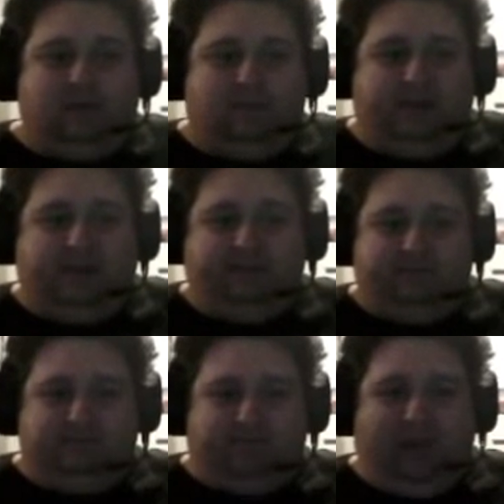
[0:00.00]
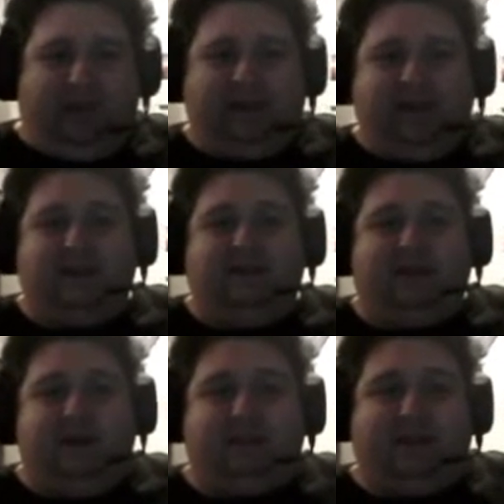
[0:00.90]
But to add on
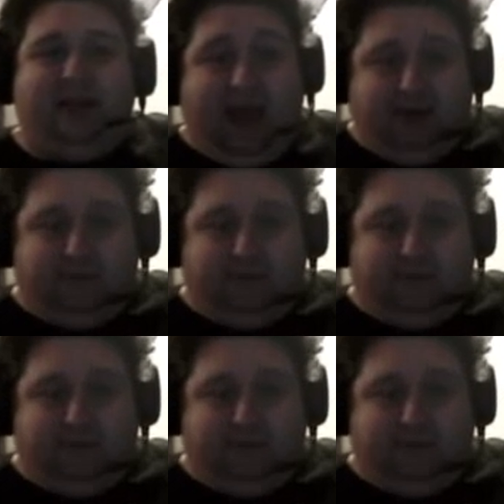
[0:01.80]
top of that,